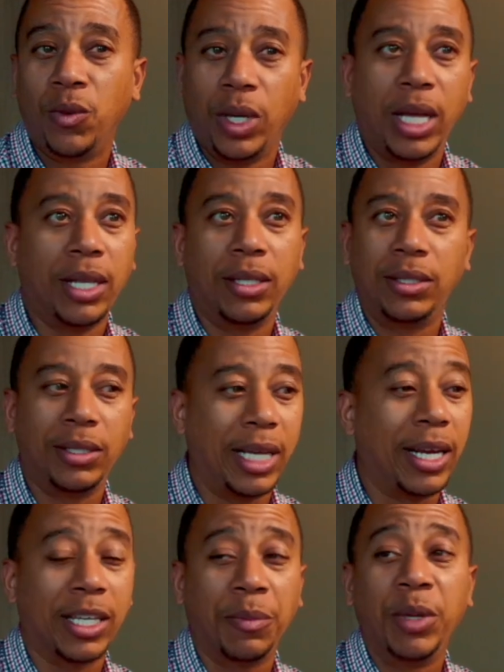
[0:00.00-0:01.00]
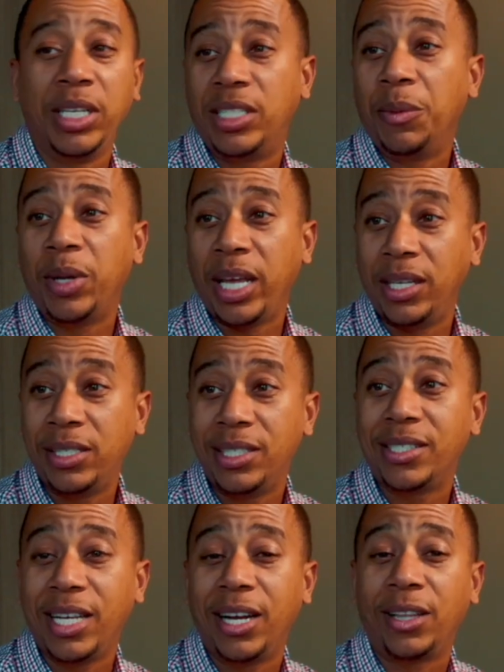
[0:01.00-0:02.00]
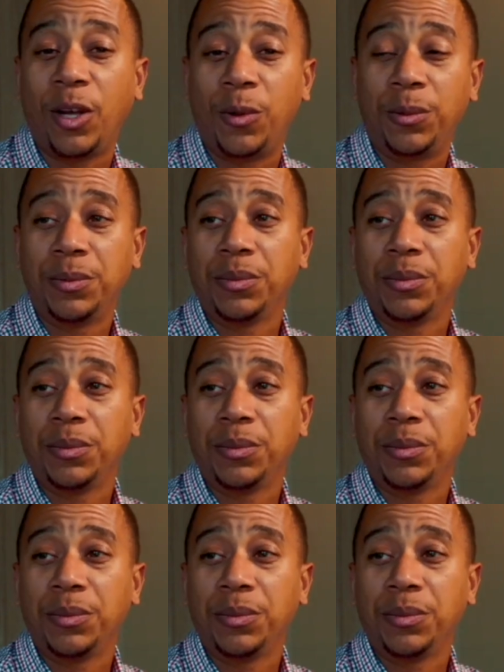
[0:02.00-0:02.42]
And yeah, that could be intimidating just that alone.